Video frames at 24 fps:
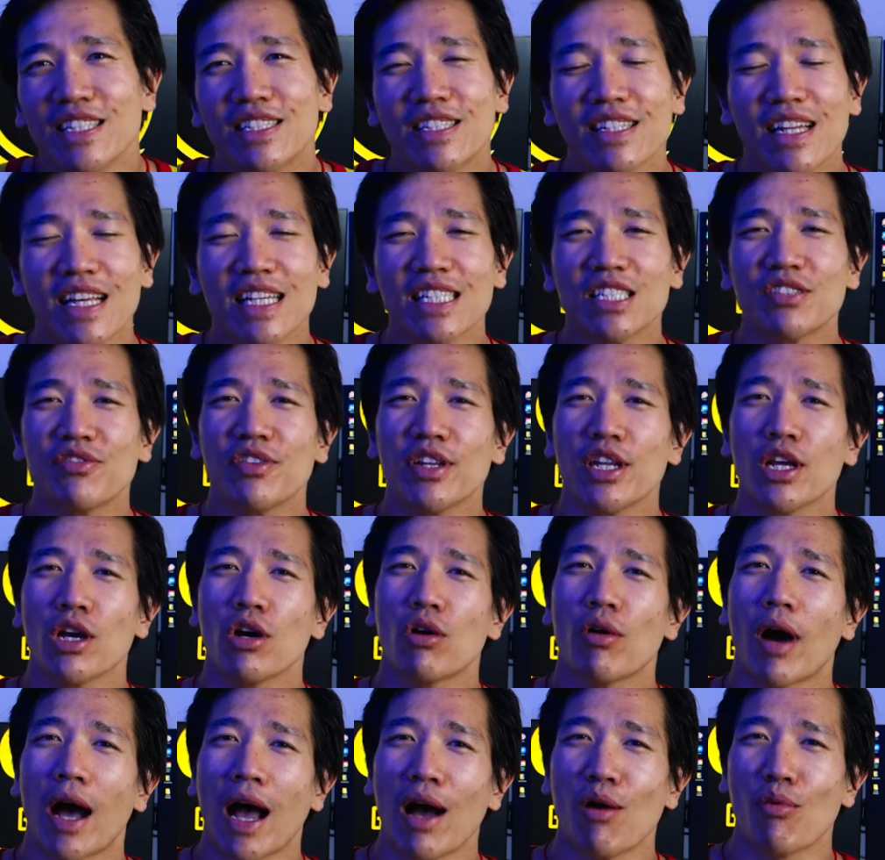In today's
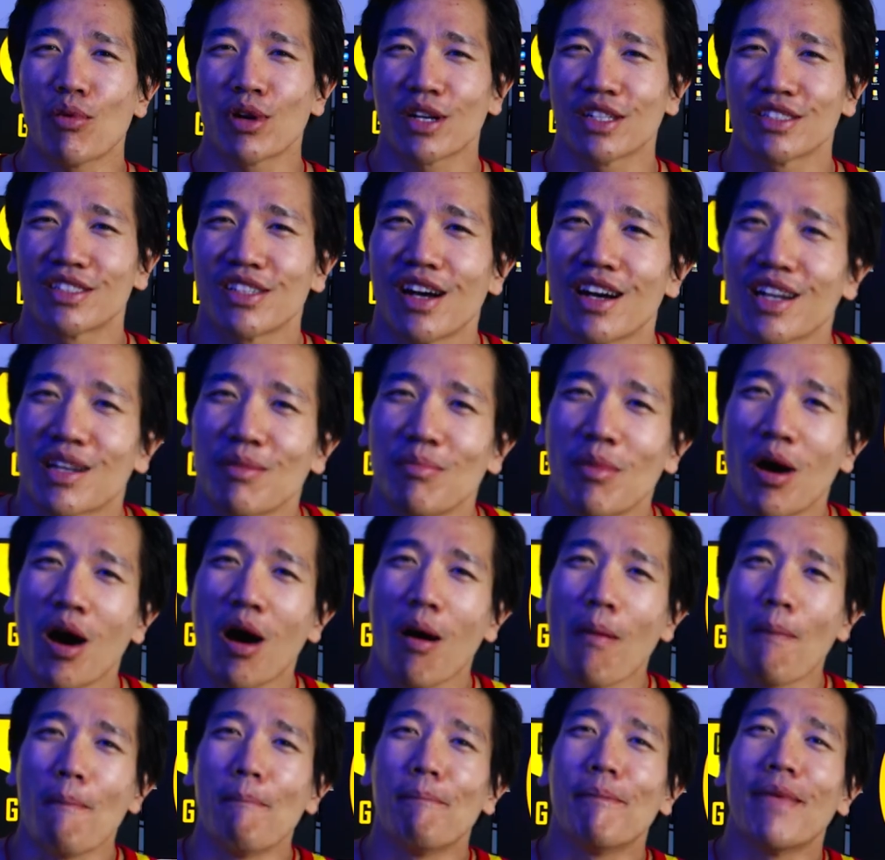video, I wanna talk
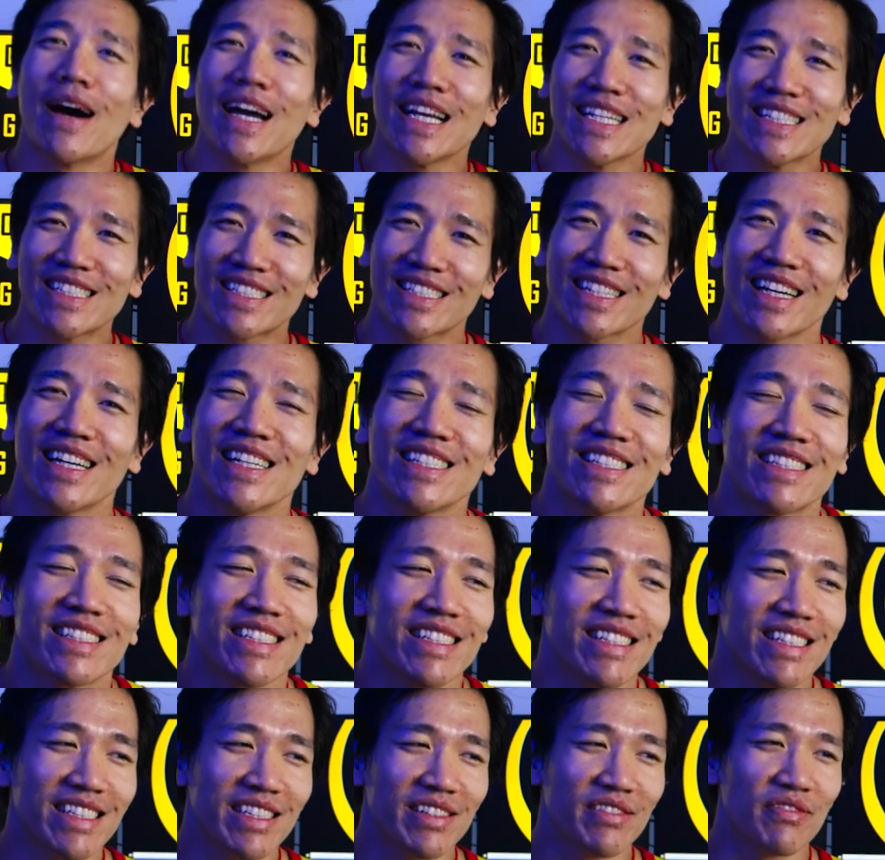about Mike
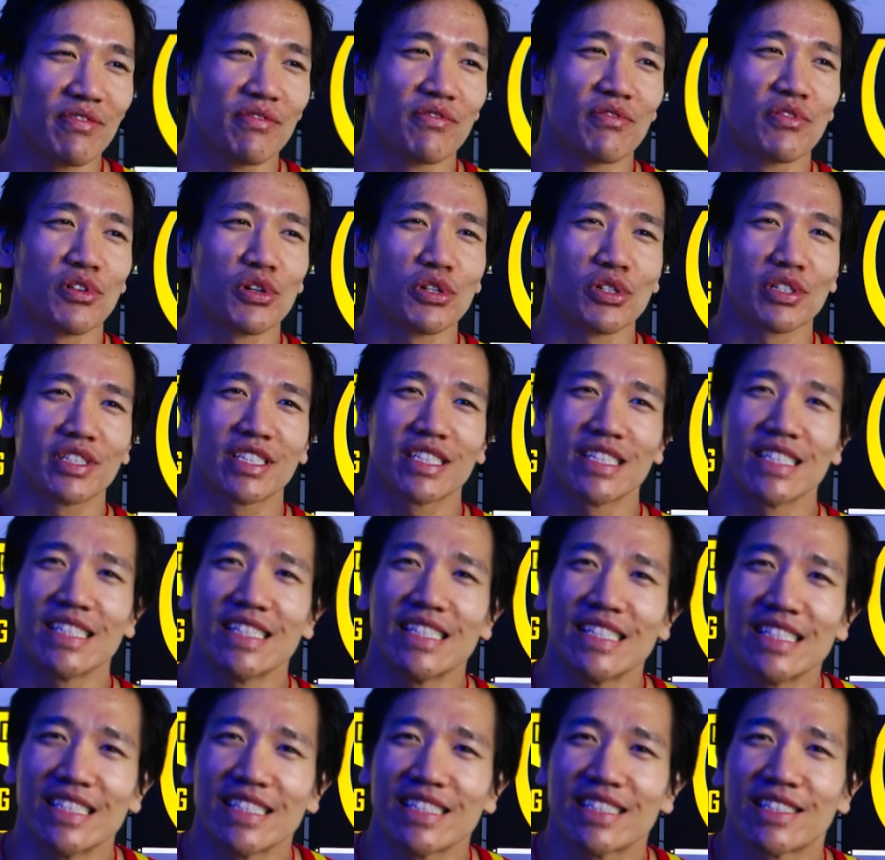Tyson
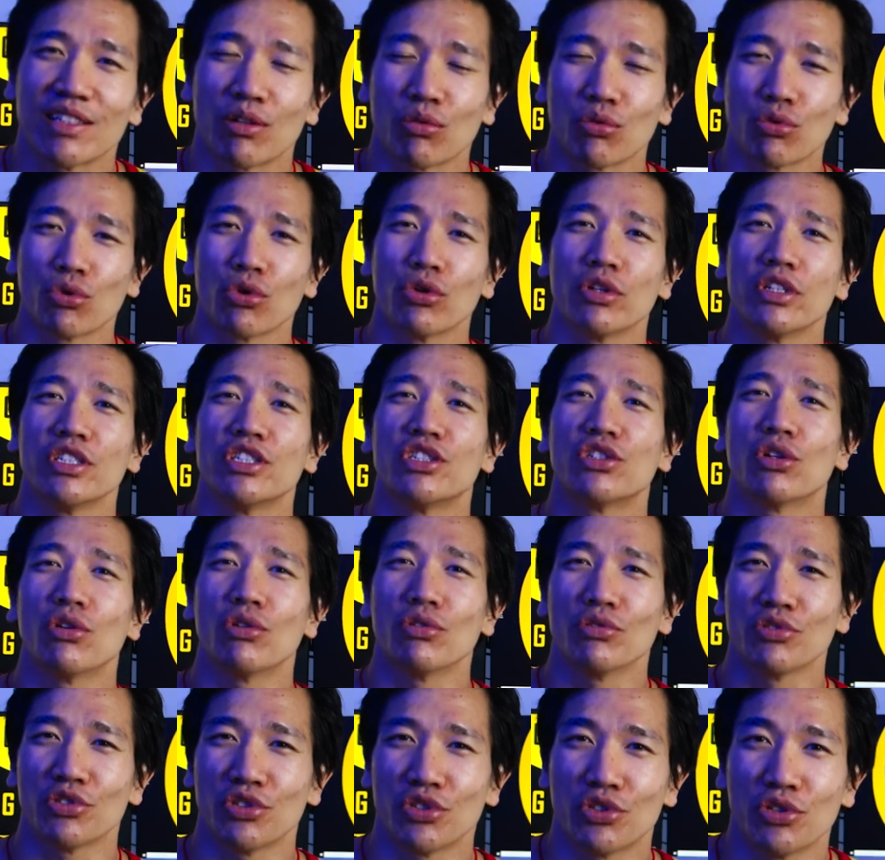versus Roy
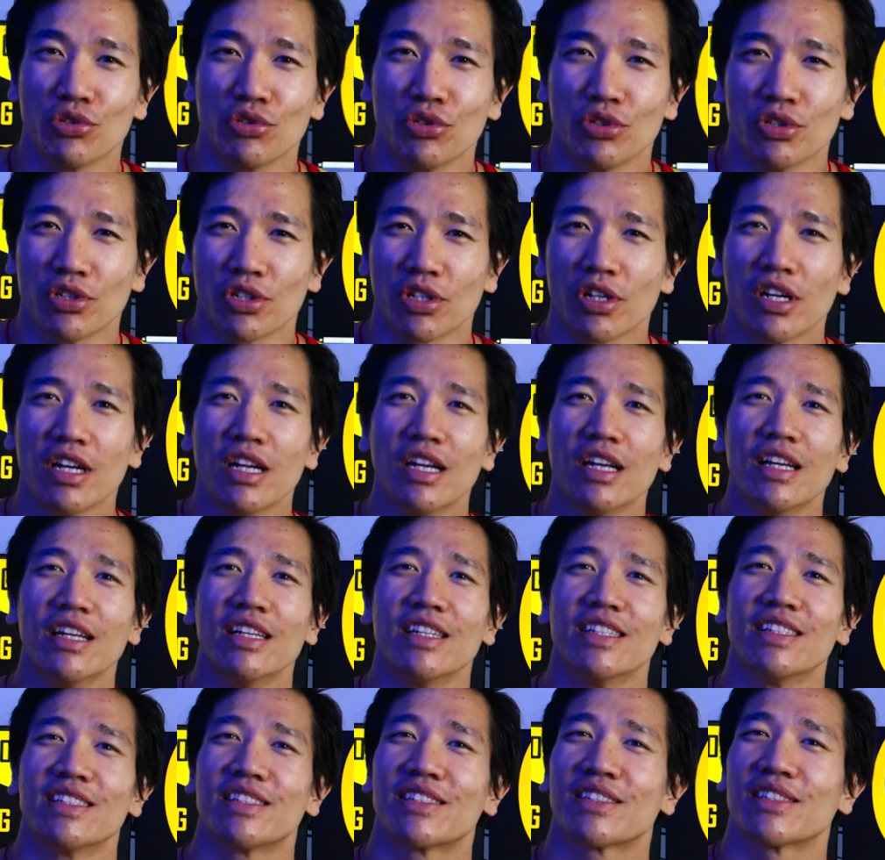Jones Jr.
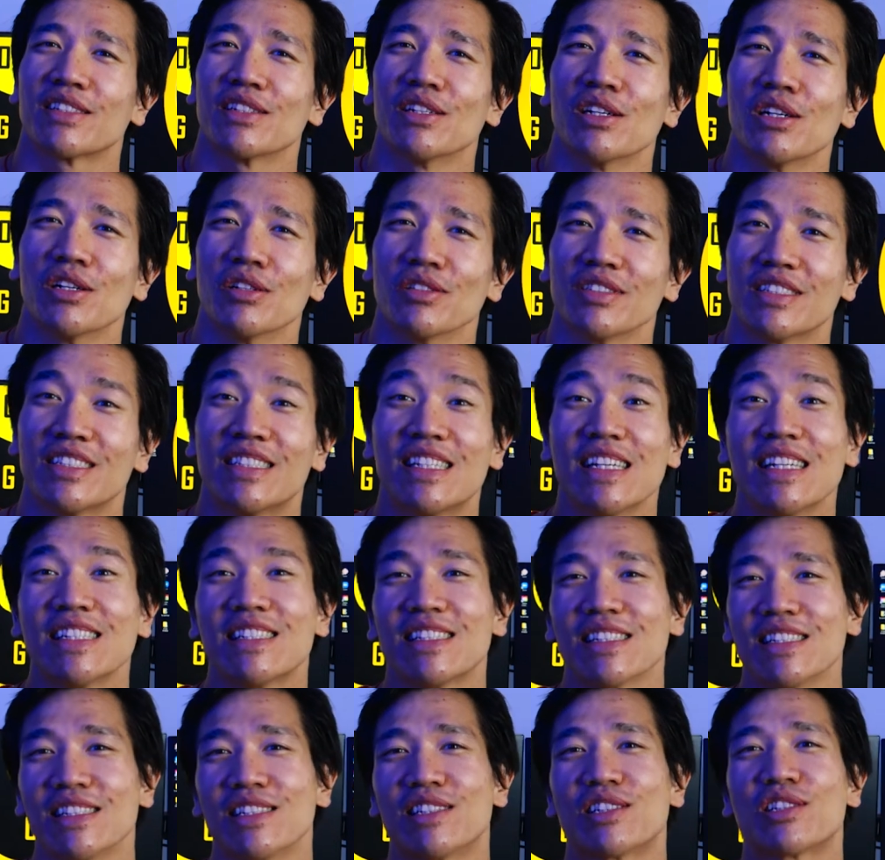So
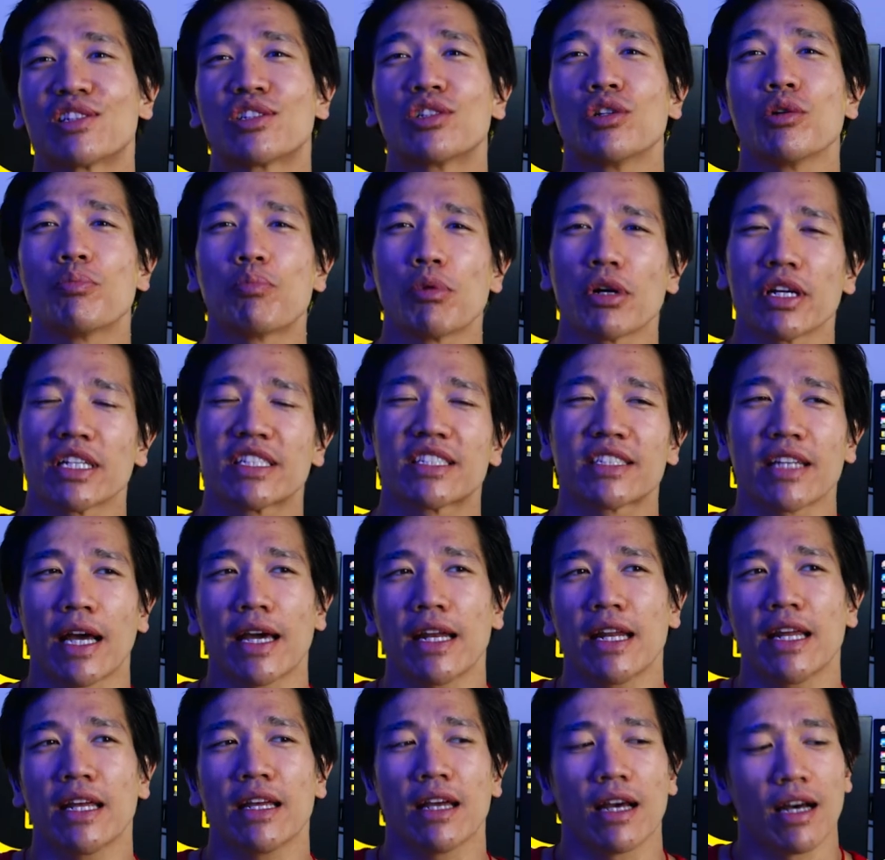this is super
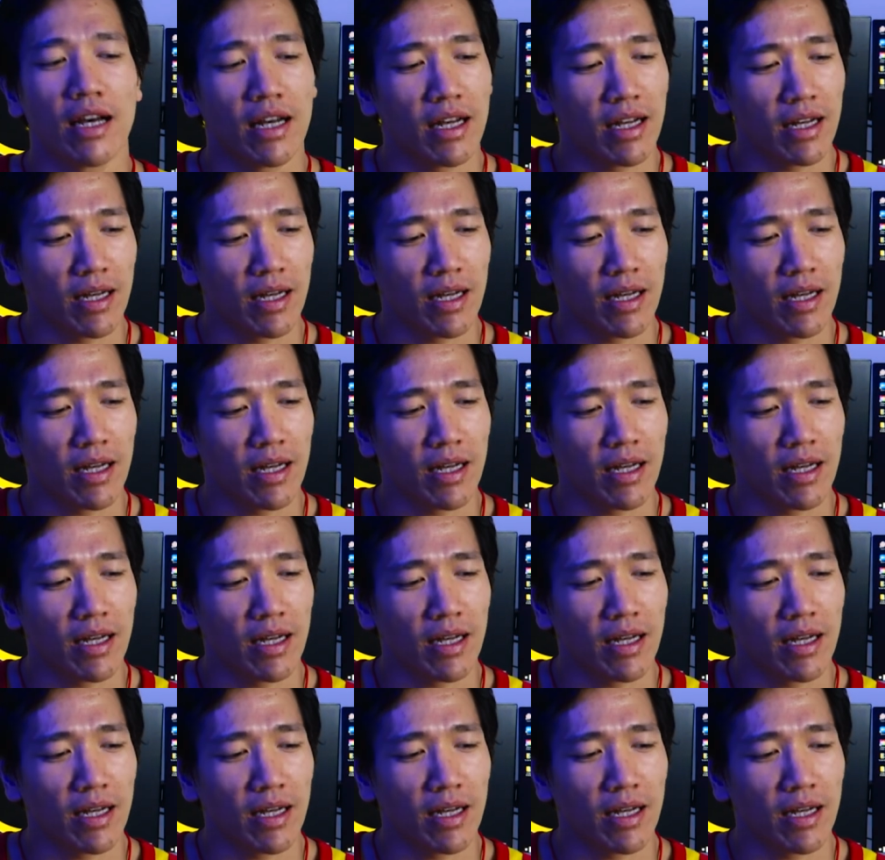exciting.